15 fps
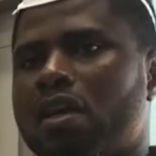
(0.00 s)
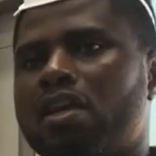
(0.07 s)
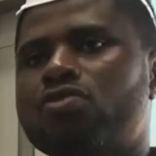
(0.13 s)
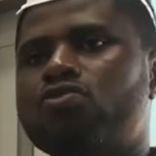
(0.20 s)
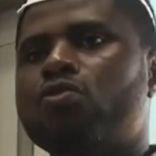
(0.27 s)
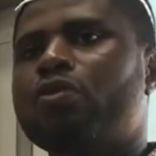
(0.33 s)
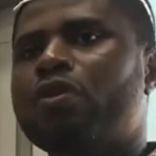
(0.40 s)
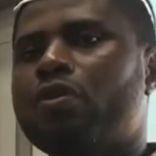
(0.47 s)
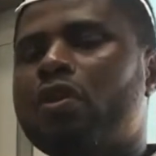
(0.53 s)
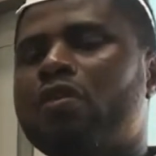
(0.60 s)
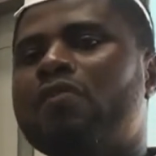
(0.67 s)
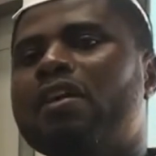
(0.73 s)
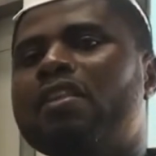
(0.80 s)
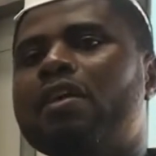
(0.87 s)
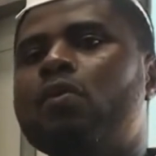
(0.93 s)
is to
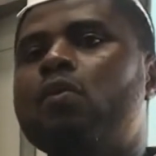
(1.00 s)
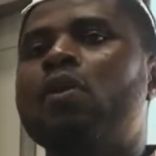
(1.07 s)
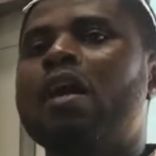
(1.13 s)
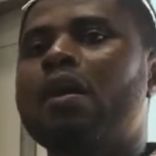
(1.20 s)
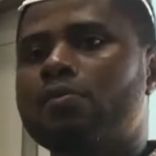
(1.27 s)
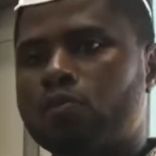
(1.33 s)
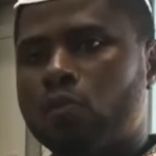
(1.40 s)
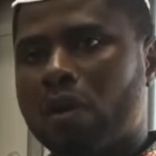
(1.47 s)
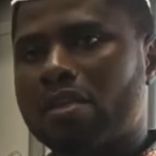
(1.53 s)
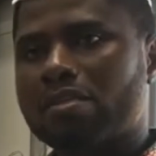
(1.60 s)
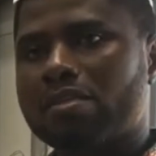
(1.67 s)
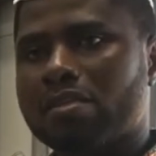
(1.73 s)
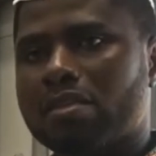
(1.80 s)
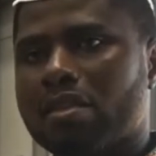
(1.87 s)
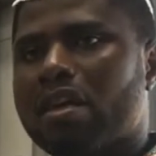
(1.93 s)
recover the collapsed
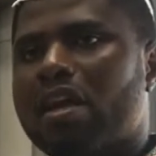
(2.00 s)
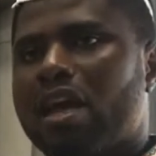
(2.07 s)
ones